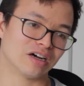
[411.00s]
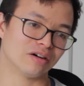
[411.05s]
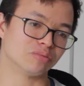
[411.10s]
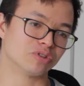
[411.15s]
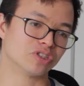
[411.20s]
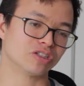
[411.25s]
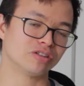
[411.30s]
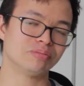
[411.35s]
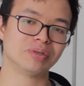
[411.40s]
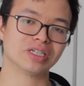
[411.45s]

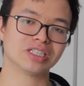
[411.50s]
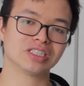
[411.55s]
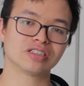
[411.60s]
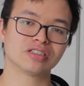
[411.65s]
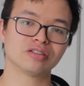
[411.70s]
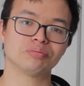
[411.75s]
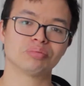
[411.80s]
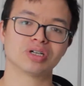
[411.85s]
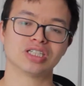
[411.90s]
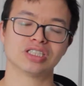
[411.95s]
So he
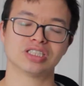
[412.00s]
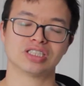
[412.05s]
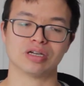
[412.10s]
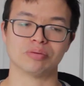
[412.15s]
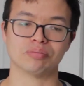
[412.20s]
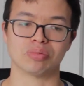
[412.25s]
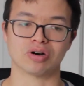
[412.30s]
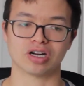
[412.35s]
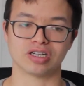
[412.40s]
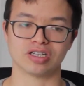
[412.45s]
basically plays
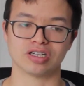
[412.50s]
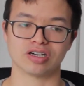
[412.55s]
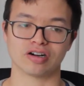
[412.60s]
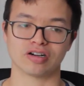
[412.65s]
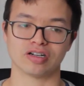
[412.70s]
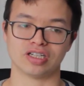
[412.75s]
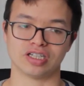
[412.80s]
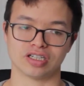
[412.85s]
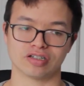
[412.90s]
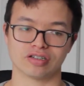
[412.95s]
a
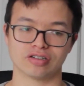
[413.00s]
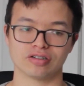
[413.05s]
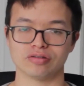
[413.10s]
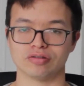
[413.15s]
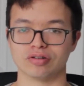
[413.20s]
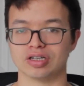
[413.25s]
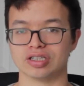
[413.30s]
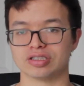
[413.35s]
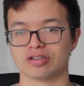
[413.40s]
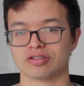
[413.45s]
bodyguard here
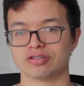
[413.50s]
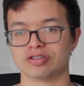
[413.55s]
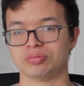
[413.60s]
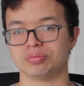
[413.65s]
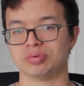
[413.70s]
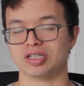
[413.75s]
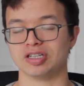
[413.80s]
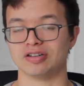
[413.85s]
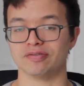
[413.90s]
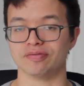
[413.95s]
who has already
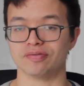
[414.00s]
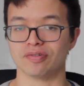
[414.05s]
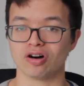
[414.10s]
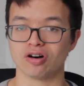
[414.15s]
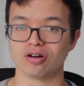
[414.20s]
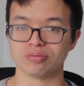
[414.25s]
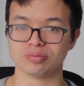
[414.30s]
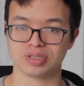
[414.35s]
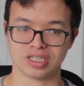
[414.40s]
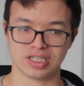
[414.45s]
been
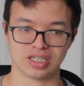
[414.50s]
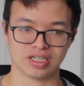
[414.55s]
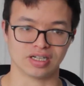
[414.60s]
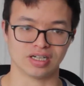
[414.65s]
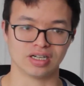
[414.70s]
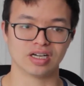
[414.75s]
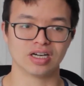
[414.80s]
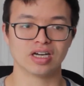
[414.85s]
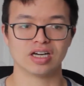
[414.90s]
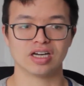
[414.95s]
involved
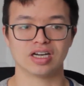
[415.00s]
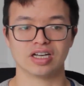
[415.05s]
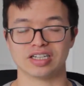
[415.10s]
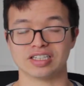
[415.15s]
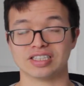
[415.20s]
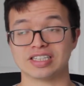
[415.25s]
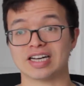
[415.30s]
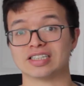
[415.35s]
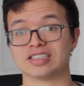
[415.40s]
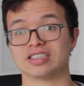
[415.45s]
in an
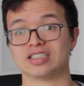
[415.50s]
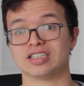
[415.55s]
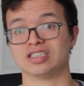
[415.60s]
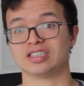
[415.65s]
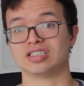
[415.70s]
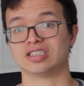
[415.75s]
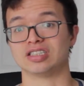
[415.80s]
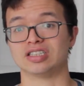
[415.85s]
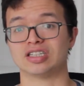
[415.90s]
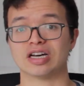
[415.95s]

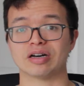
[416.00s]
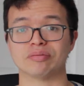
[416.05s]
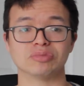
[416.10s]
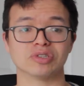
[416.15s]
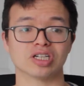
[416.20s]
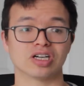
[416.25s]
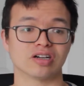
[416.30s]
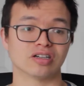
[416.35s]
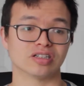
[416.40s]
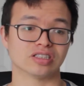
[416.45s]
assassination
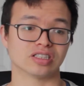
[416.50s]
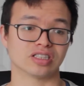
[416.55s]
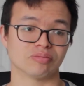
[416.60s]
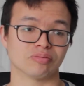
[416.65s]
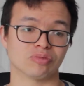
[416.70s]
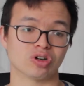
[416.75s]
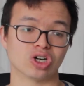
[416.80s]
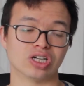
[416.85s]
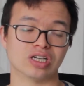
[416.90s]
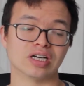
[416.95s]
attempt on
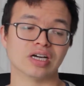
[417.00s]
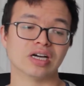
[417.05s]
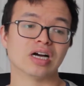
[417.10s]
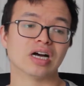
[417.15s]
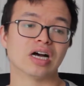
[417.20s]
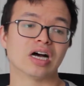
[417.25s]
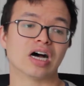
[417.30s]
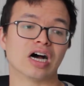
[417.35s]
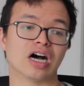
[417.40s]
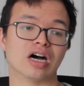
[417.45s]
someone.
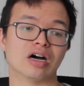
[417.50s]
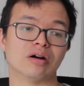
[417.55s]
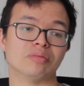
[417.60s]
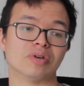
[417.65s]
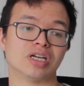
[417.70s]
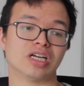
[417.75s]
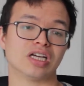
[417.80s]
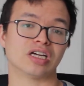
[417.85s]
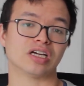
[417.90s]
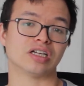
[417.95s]

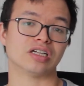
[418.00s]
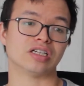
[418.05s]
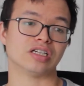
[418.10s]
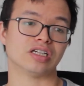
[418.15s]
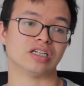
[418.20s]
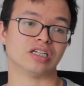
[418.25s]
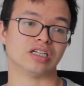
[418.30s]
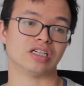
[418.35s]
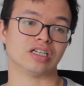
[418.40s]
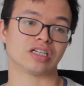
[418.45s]
And
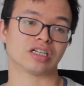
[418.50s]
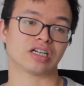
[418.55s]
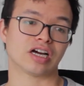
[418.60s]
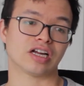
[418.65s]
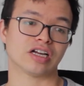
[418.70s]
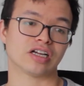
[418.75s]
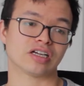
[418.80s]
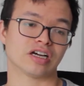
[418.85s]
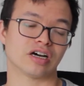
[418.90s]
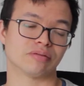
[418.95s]
it
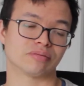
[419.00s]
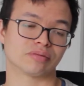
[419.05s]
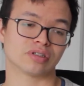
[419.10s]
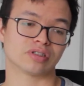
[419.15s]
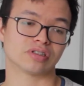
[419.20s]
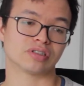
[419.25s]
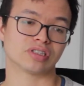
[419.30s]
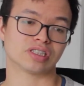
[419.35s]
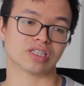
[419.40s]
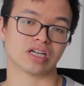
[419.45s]
kind of
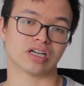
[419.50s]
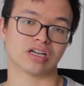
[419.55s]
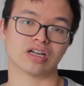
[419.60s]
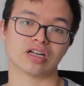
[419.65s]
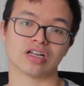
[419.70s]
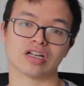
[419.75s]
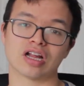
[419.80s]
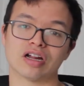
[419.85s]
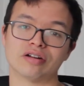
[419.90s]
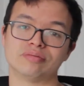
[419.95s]
covers
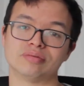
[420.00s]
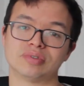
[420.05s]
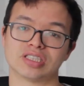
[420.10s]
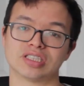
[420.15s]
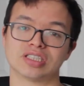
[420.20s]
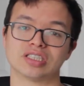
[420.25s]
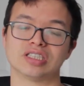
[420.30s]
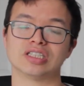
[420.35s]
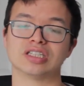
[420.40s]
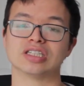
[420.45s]
a lot of
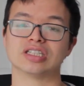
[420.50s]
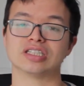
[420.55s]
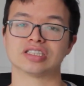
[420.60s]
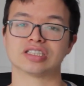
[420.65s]
just the